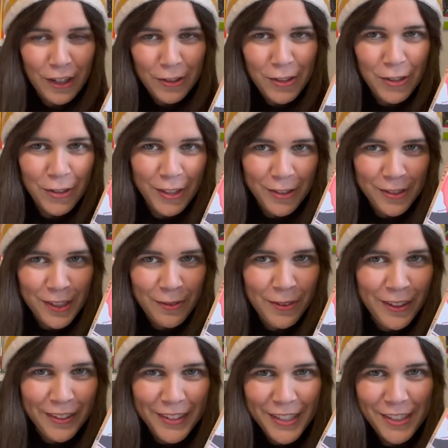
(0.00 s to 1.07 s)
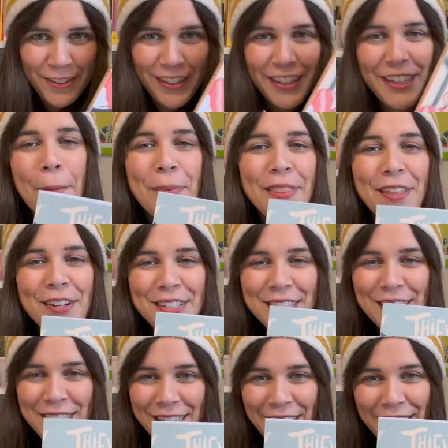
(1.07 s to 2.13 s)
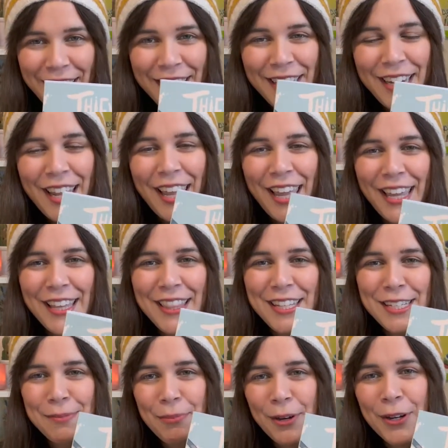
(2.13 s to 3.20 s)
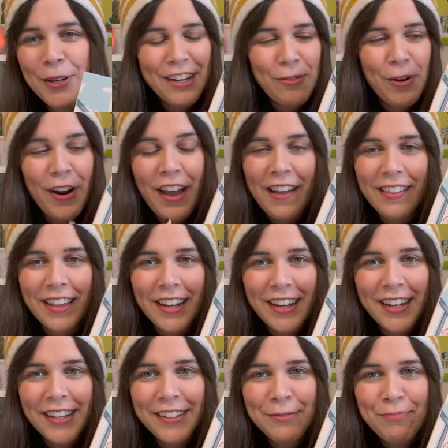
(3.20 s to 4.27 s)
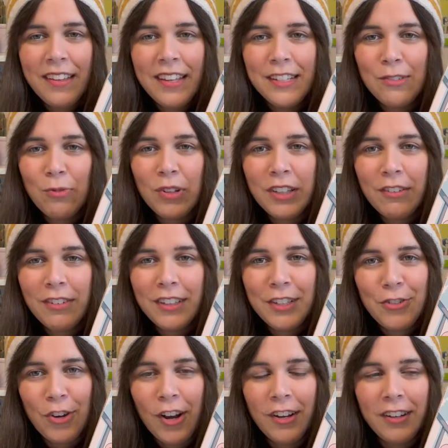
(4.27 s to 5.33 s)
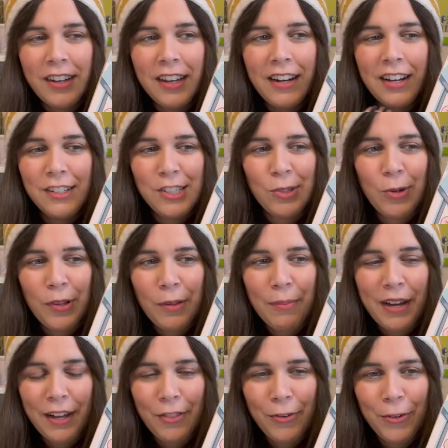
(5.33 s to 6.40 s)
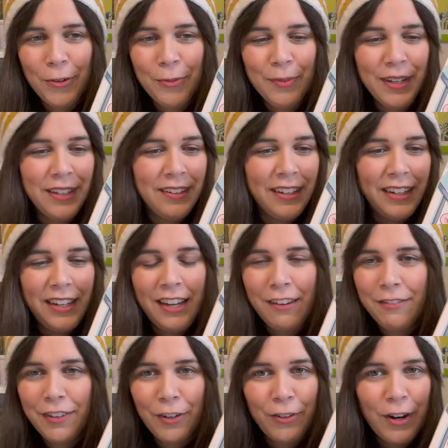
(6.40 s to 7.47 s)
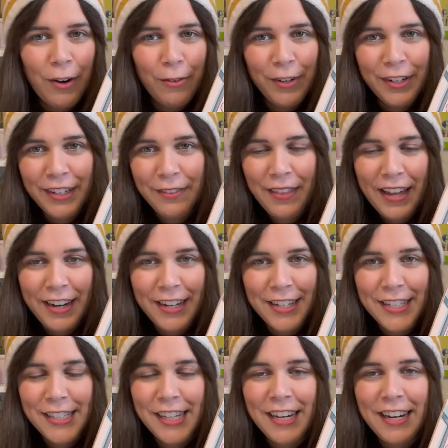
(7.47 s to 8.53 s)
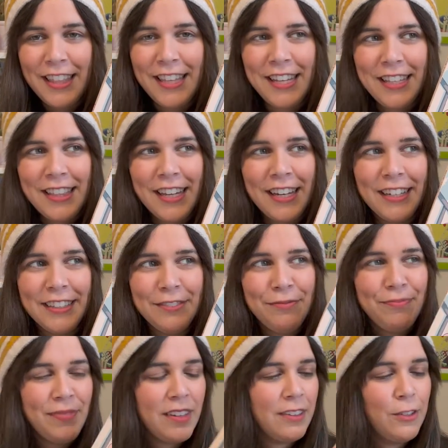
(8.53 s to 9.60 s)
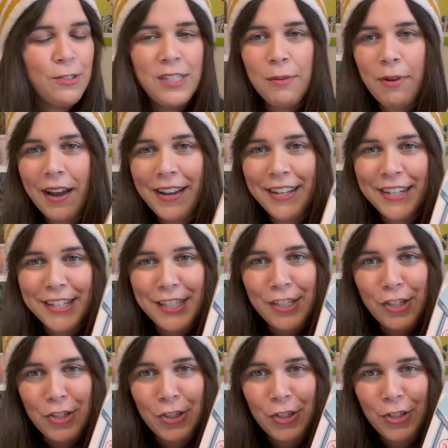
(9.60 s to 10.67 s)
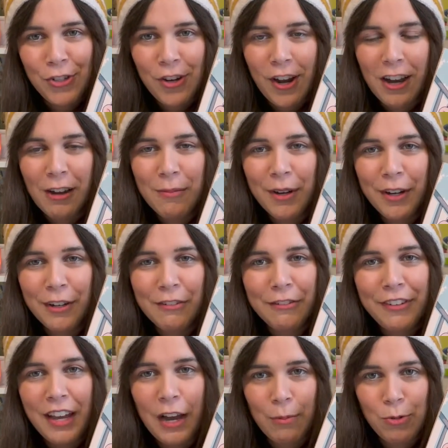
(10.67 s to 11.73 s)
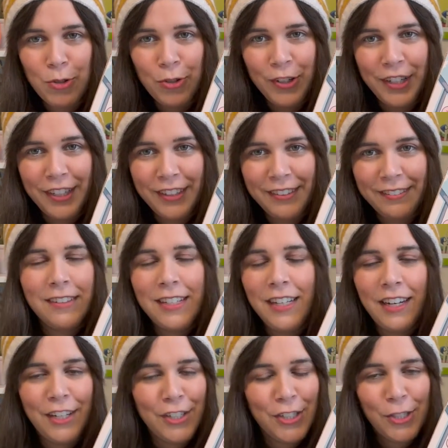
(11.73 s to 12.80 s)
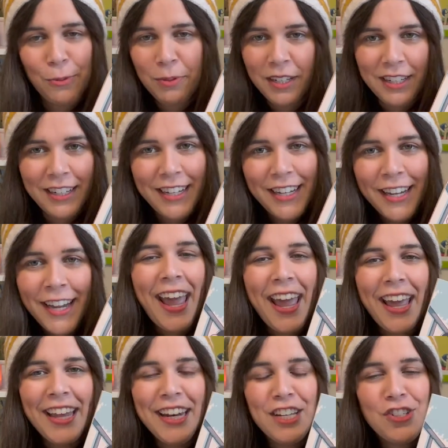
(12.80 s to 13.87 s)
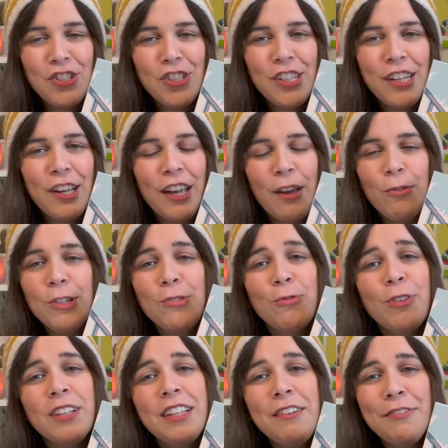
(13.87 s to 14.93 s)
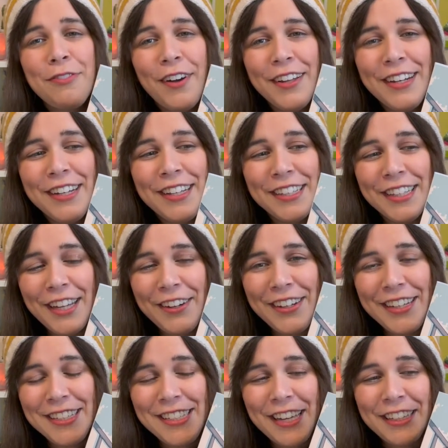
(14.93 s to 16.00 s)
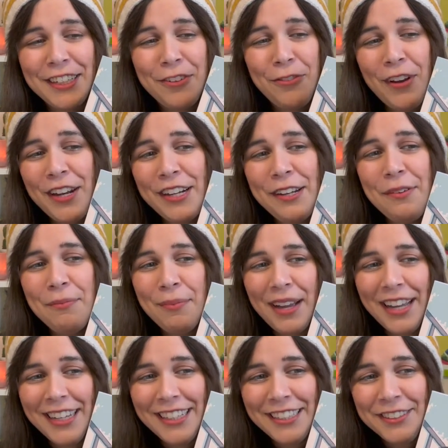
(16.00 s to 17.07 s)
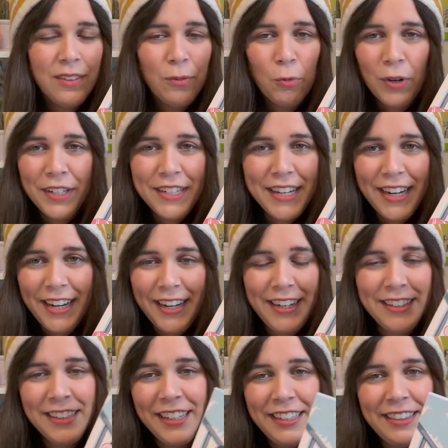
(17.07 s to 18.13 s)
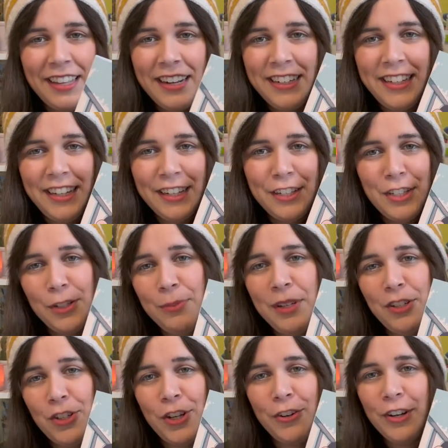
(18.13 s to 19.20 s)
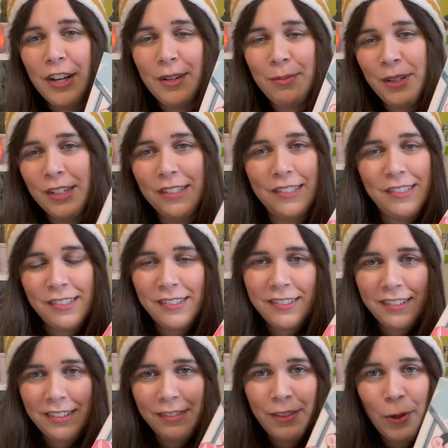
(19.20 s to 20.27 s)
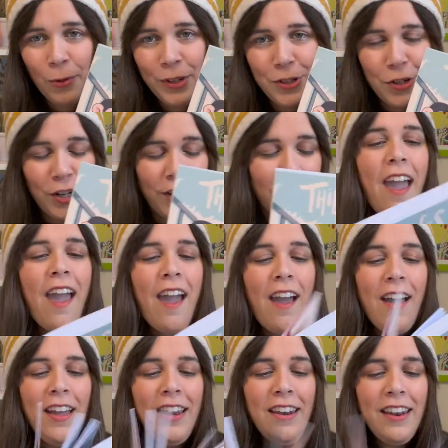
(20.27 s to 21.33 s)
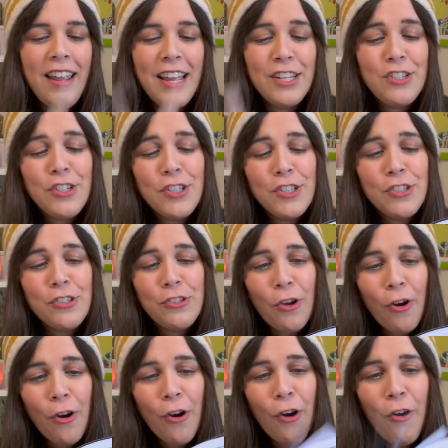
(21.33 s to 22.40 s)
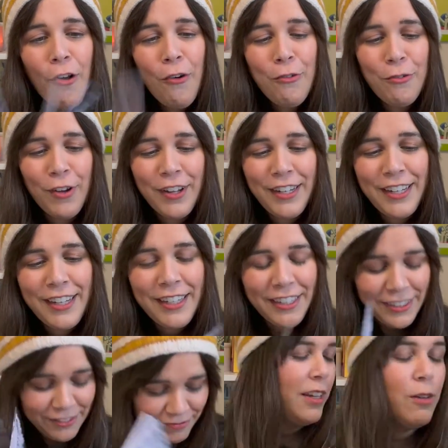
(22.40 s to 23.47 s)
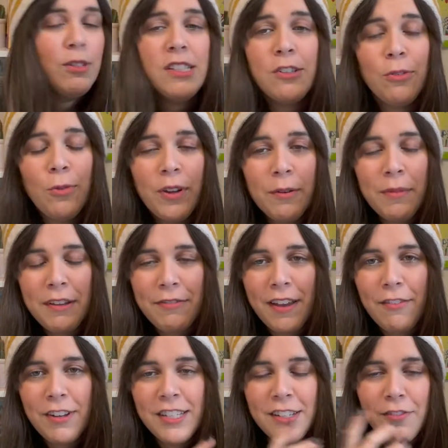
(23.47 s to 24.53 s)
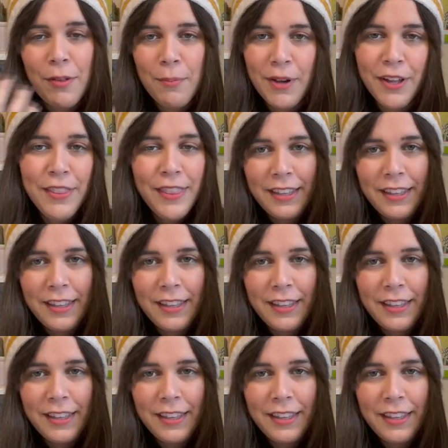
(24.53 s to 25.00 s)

show you somewhere on the screen, but there's a scene in this book where Ella is really drunk and has to go to the bathroom and like can't figure out where that is. And I think that Lucie Bryon does such a good job of capturing teenage stupidity, and it's just like, it was really fun and hilarious. I like read it in bed one day, like that I needed to be cheered up because the winter, and it's just so funny. It was still one of my favorites of the month,